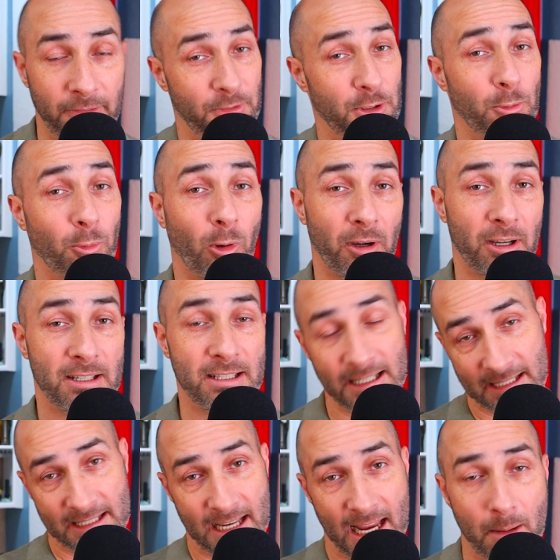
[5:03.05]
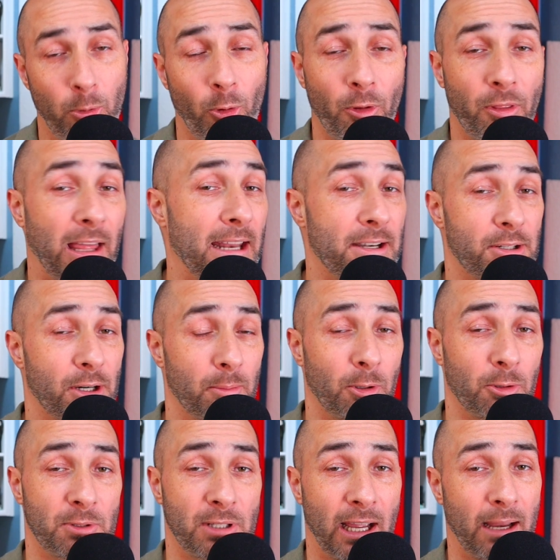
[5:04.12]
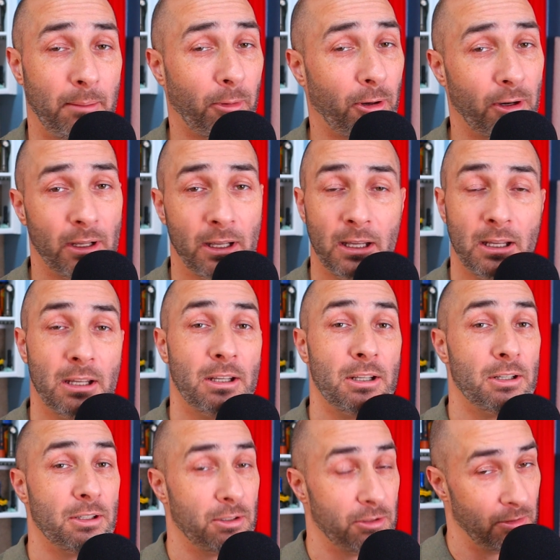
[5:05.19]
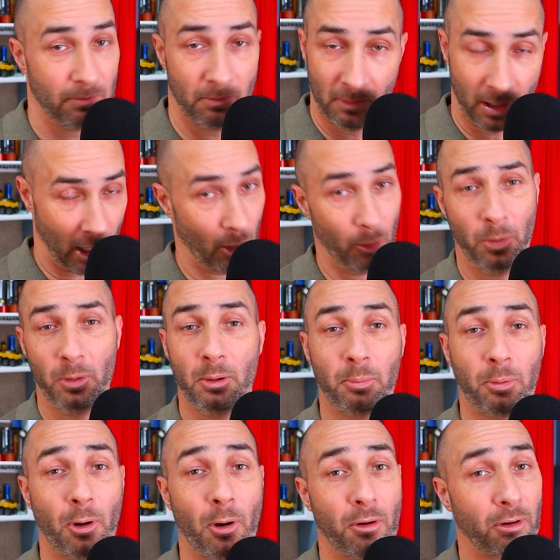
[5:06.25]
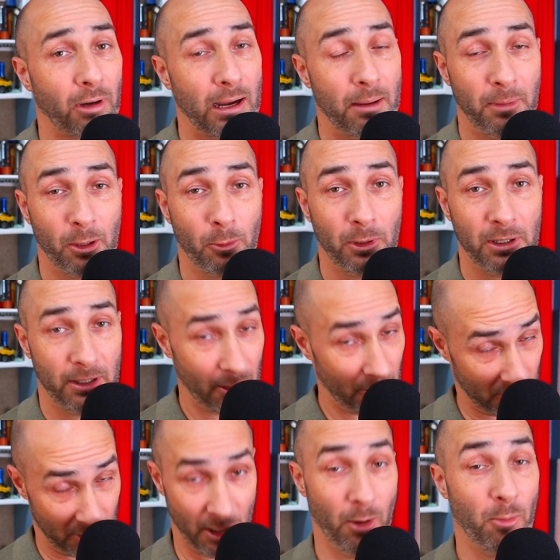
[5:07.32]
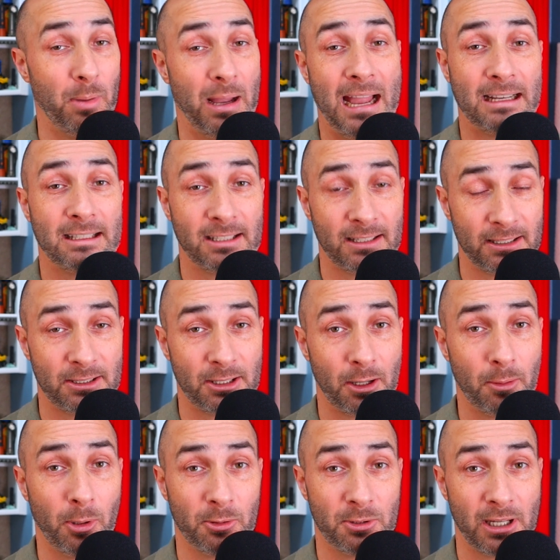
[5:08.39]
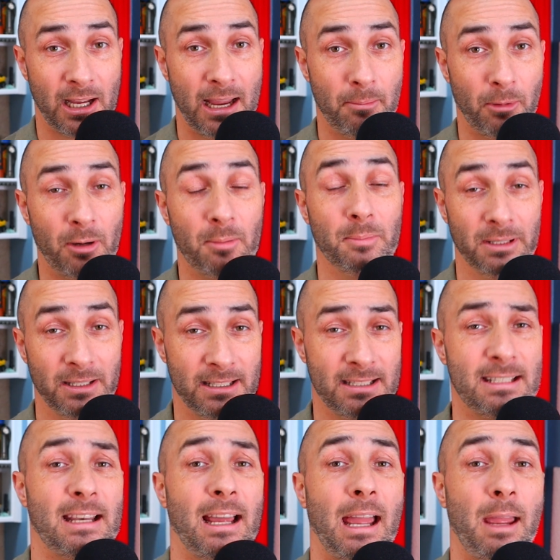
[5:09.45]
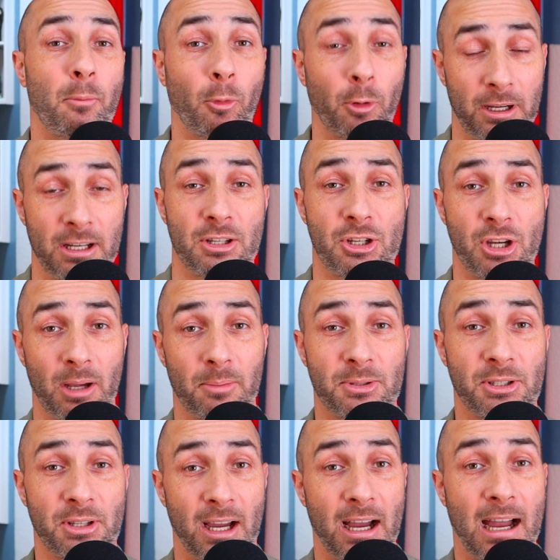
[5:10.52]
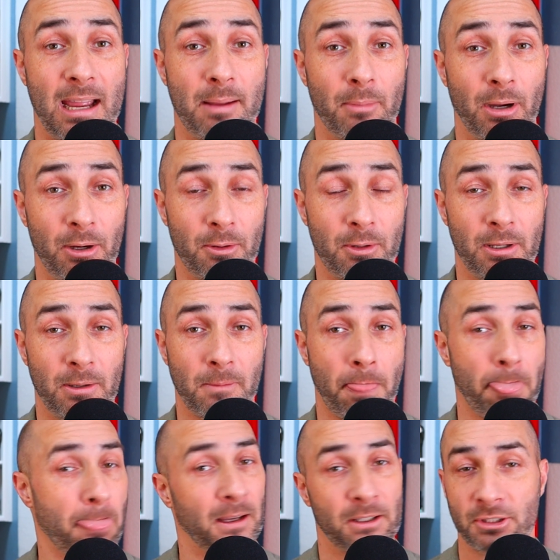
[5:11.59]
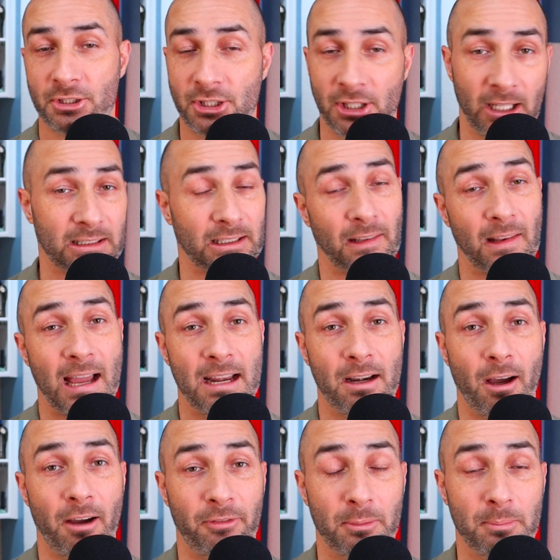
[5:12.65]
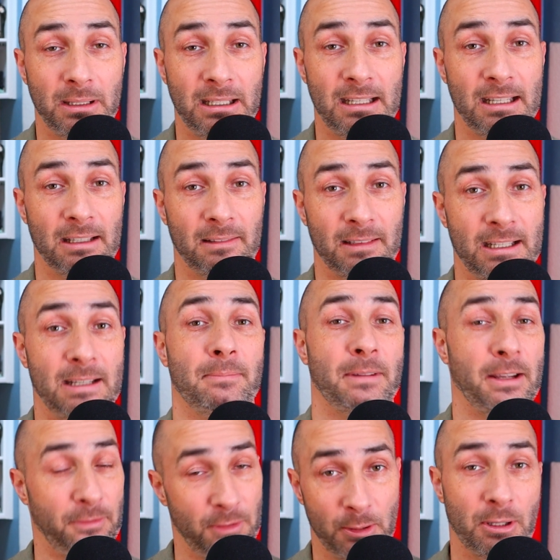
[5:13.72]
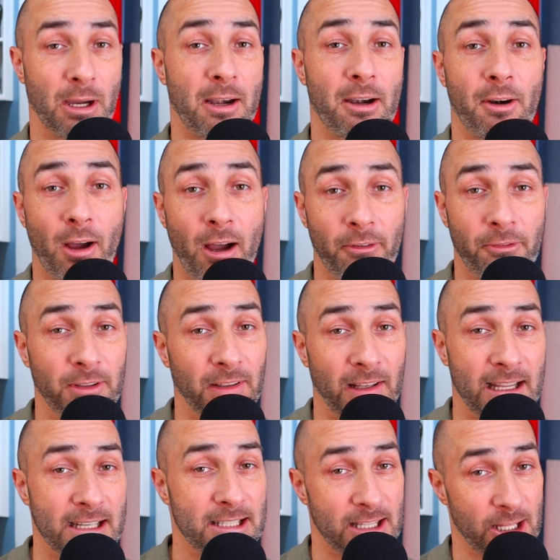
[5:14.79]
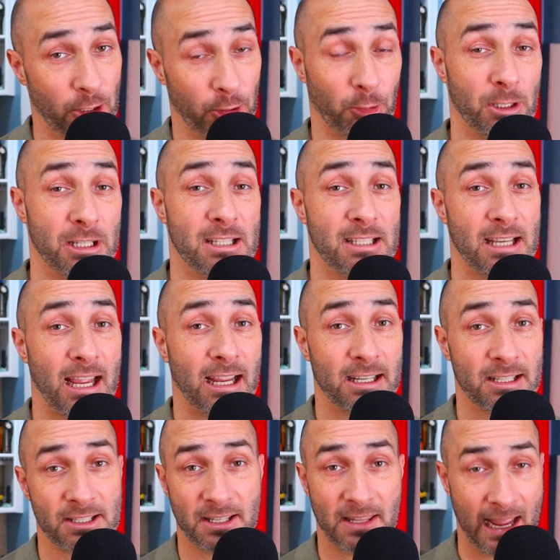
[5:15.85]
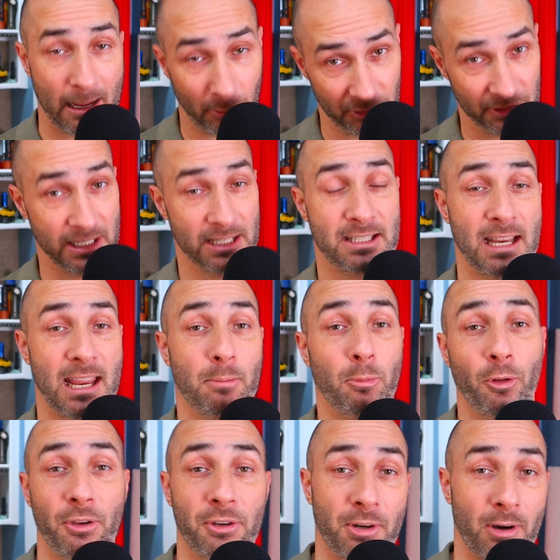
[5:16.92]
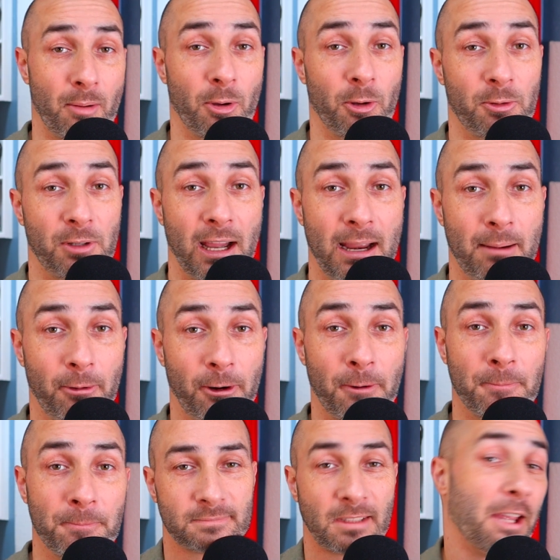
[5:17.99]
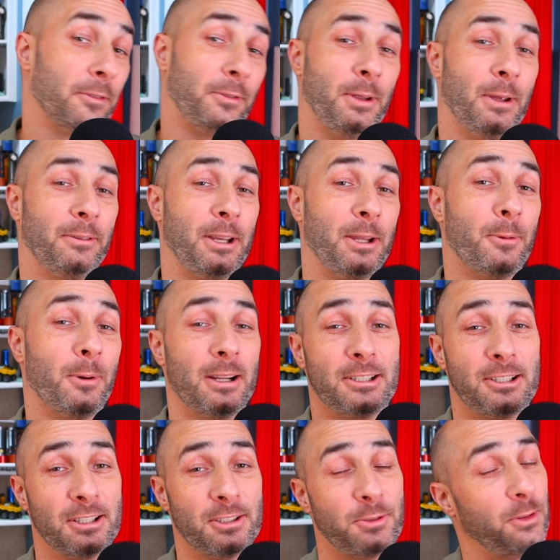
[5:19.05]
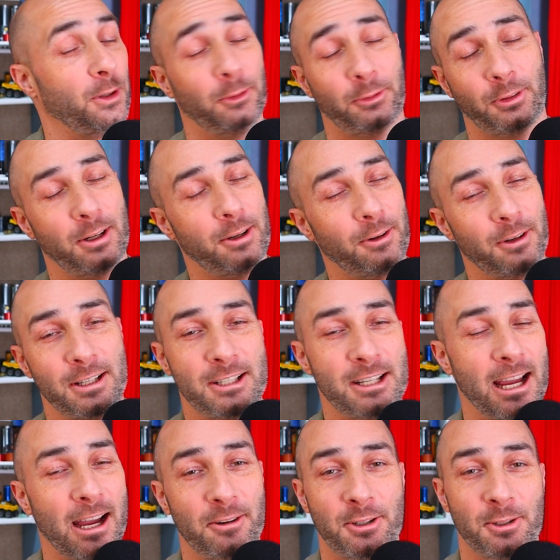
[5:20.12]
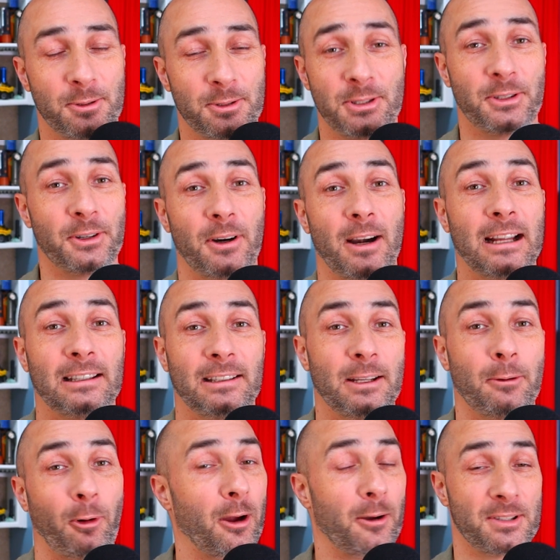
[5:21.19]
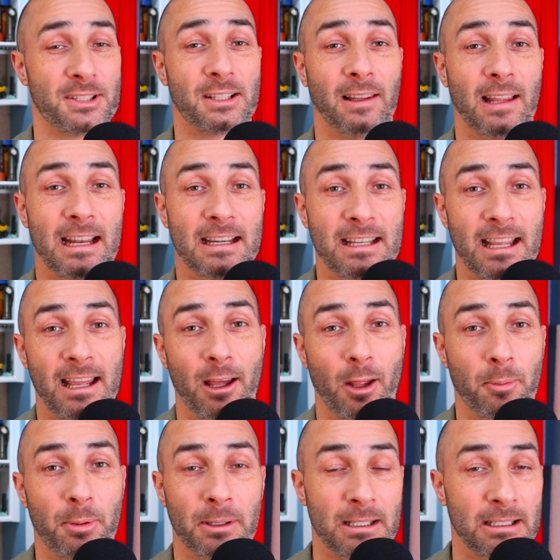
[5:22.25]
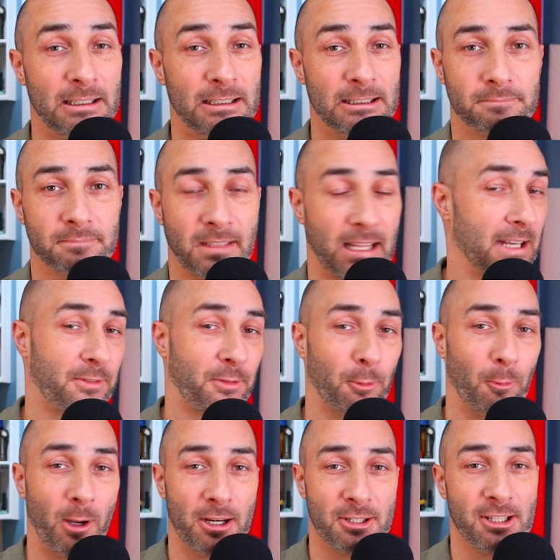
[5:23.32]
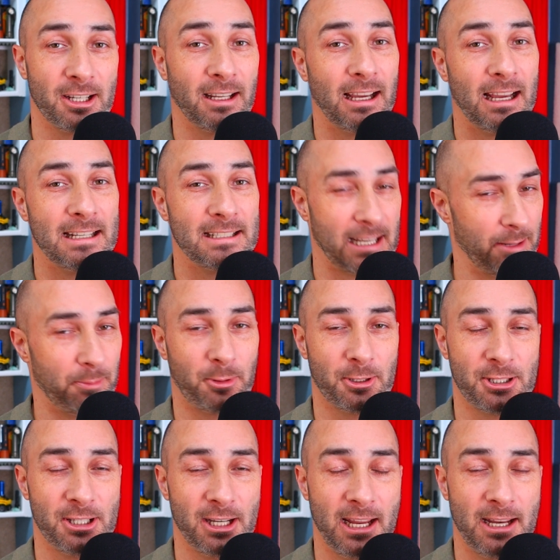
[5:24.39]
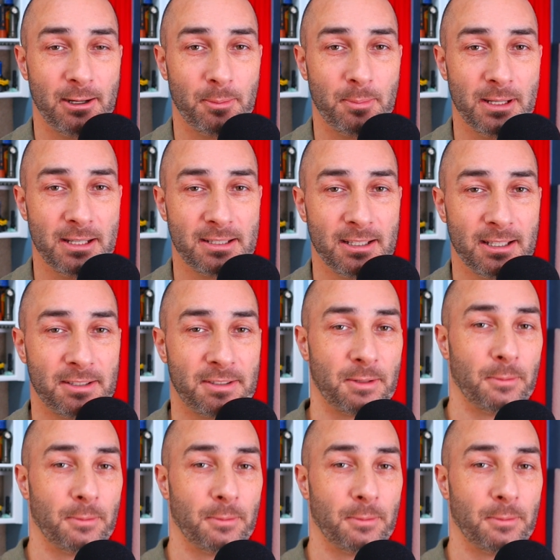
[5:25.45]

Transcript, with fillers: If you want to disable that turbo timer, open the programming window, go back to the turbo timer, but this time when it jumps to high mode, shut the light off immediately. If you cut it off in less than three seconds, that will disable the turbo timer. If you have any questions, feel free to reach out to us directly. We're always glad to help. Thanks for watching, guys. I appreciate your business.